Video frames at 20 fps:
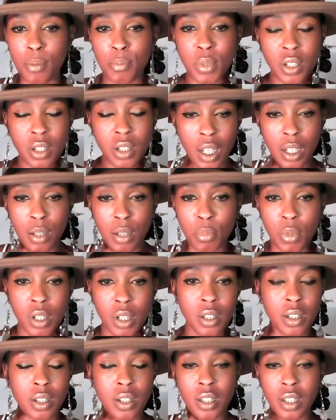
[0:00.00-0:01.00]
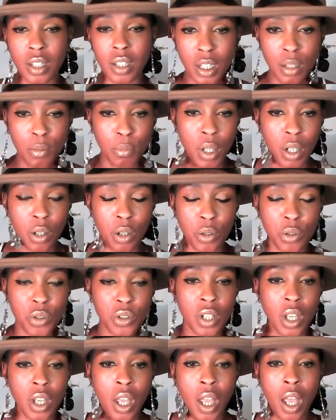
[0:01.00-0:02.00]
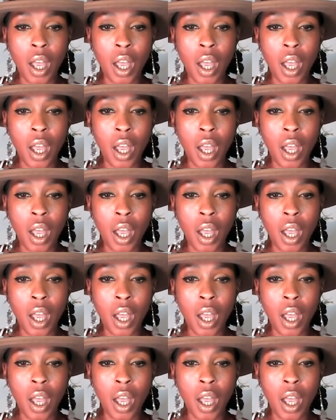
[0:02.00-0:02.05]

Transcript: statements and emails,